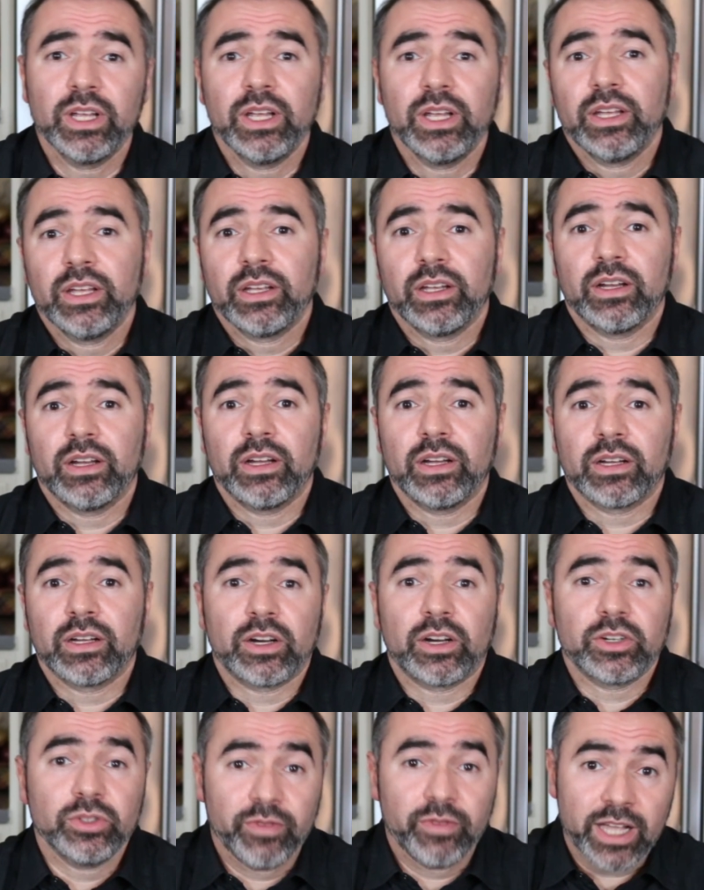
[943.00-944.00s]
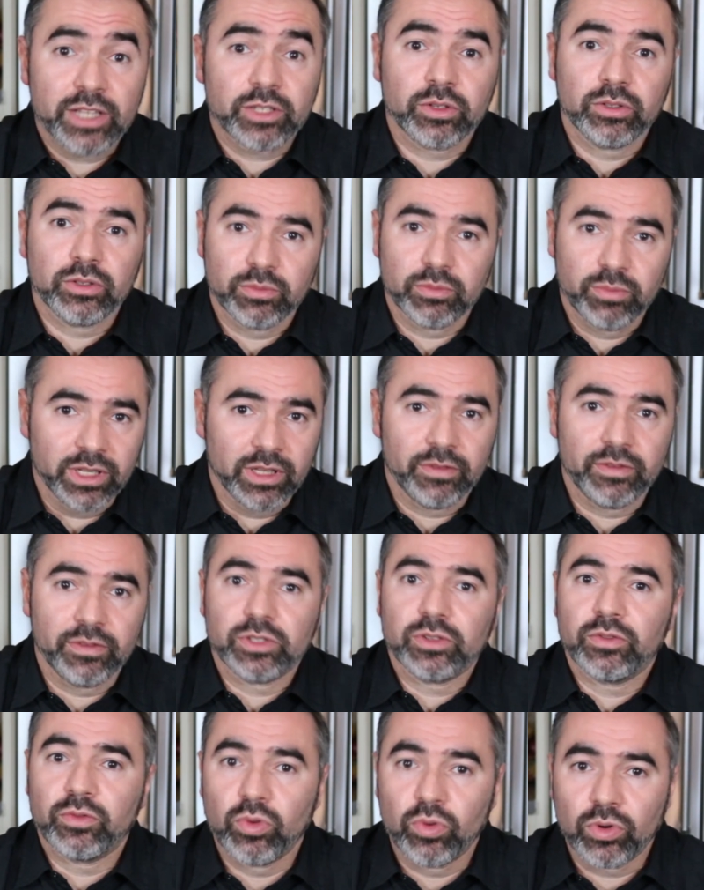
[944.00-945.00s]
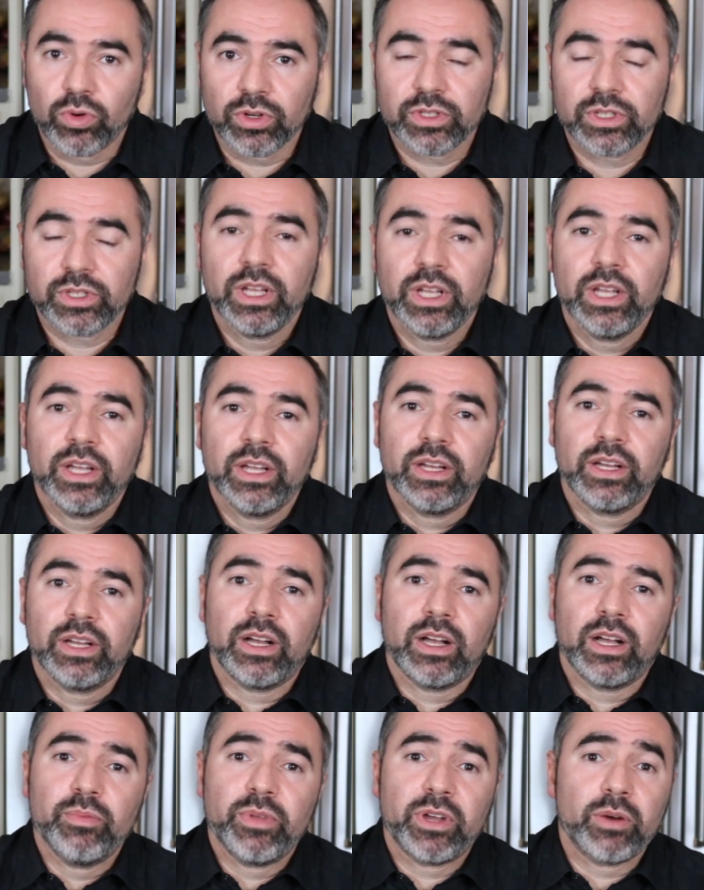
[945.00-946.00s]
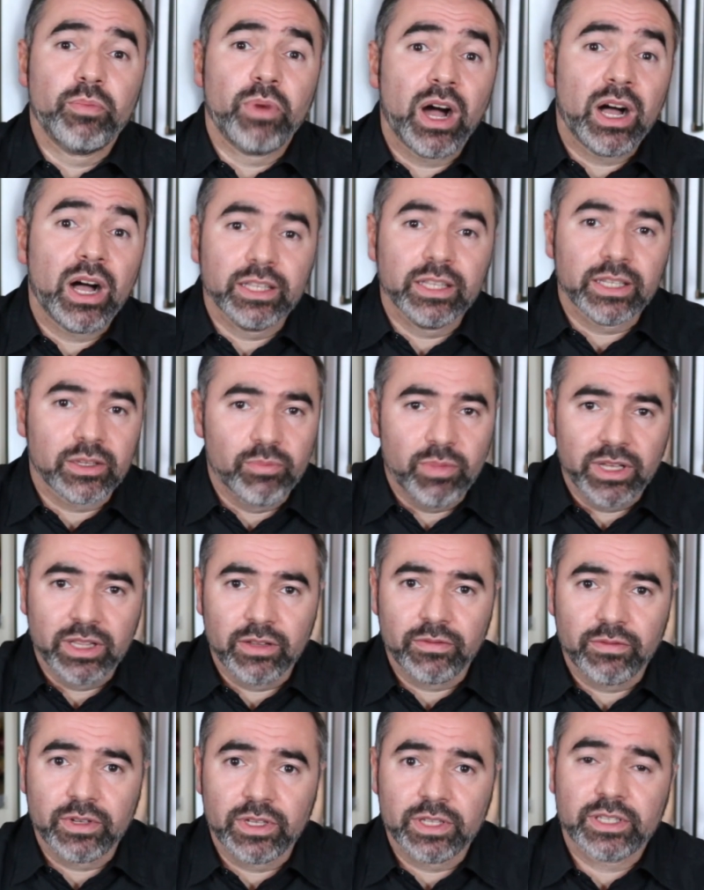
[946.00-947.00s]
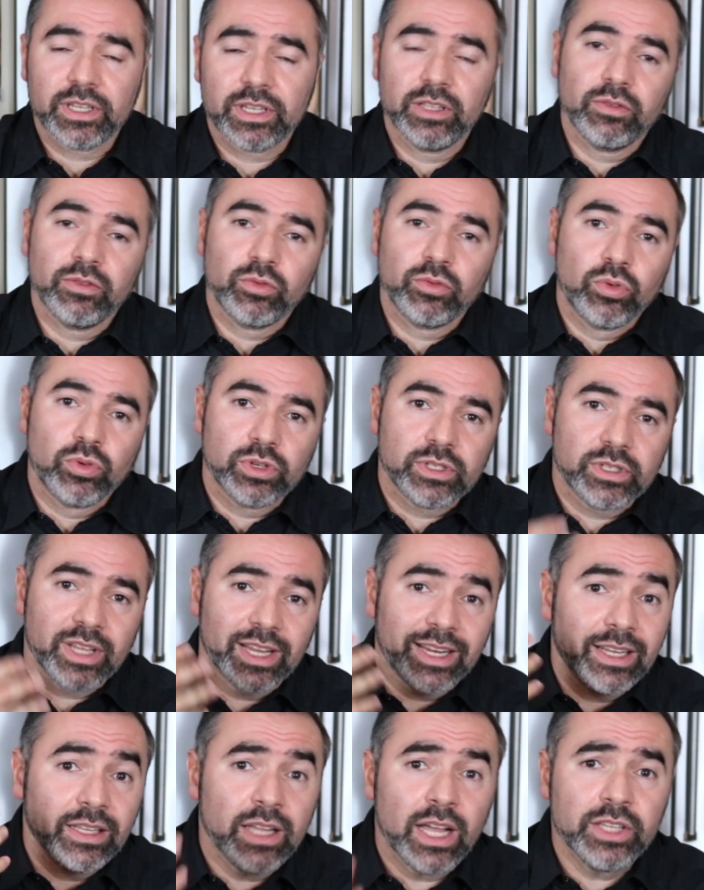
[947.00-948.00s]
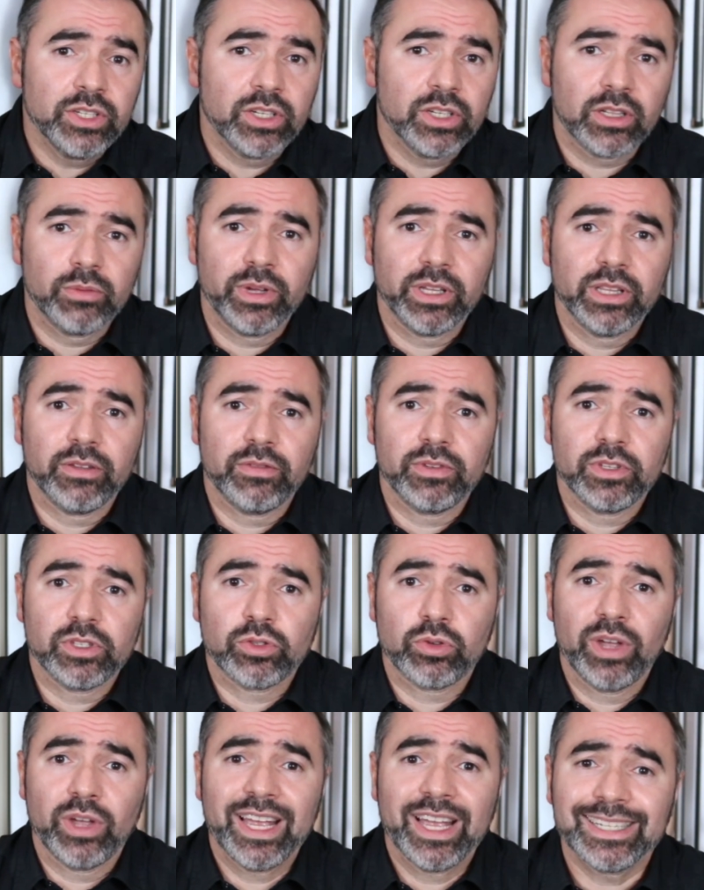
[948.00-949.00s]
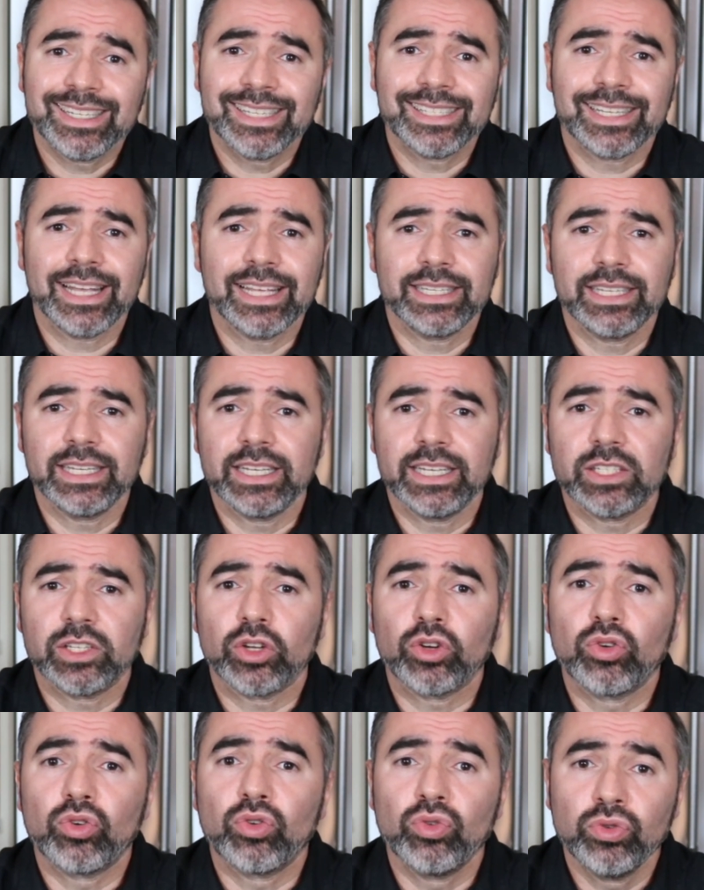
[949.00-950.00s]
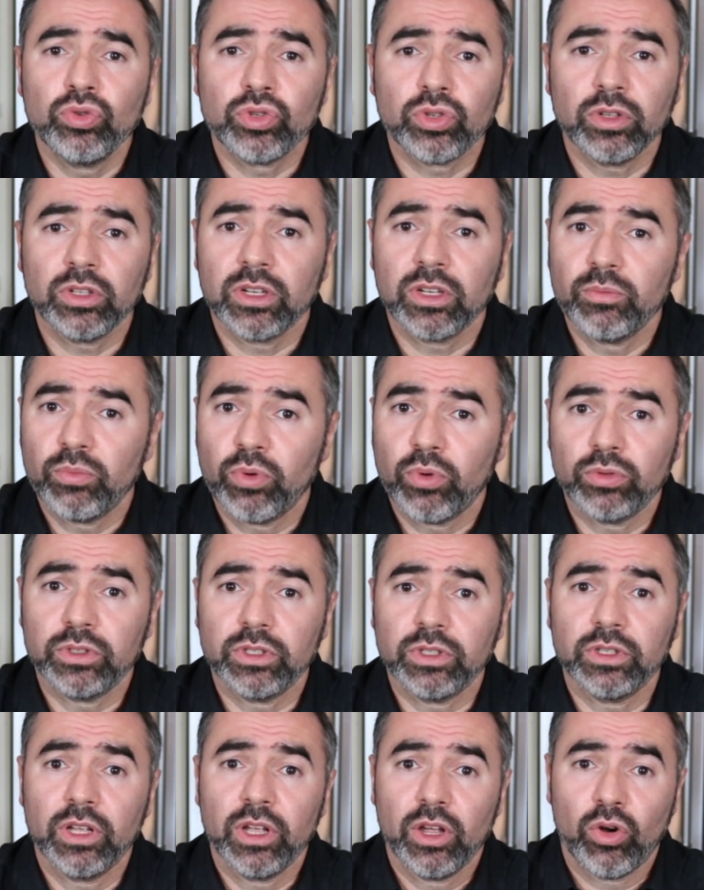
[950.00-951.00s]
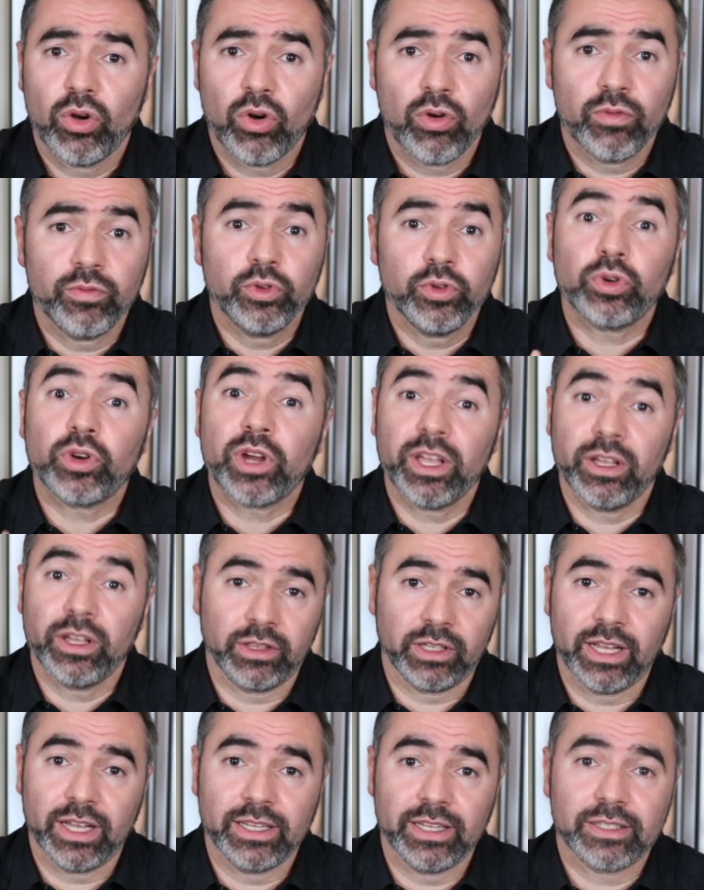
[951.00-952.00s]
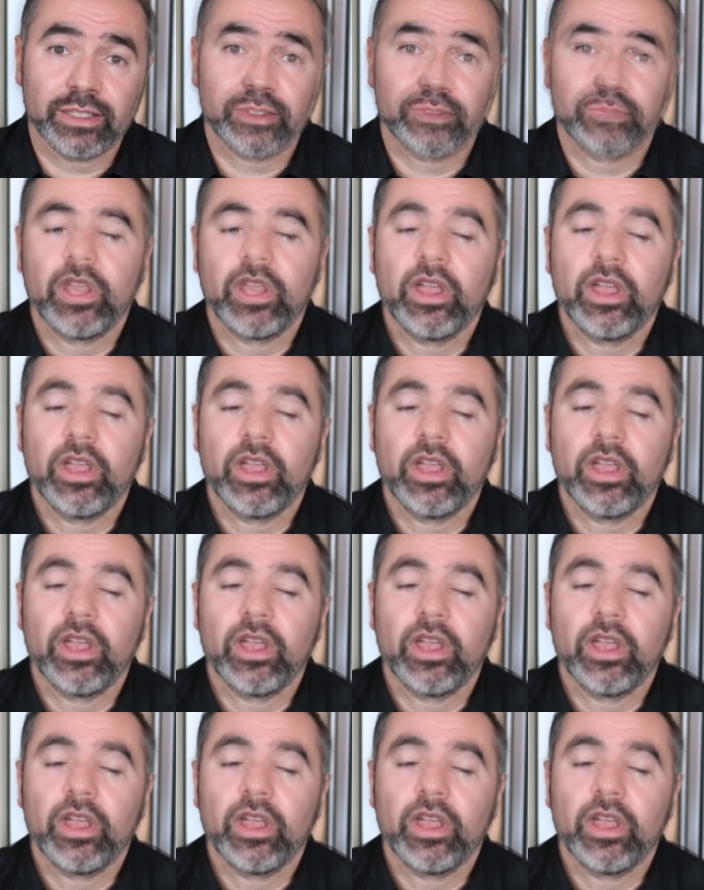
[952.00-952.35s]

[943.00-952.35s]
Cardiovascular benefits, of course, metabolic benefits, and of course, psychological benefits. So exercising is a crucial component of your health, guys.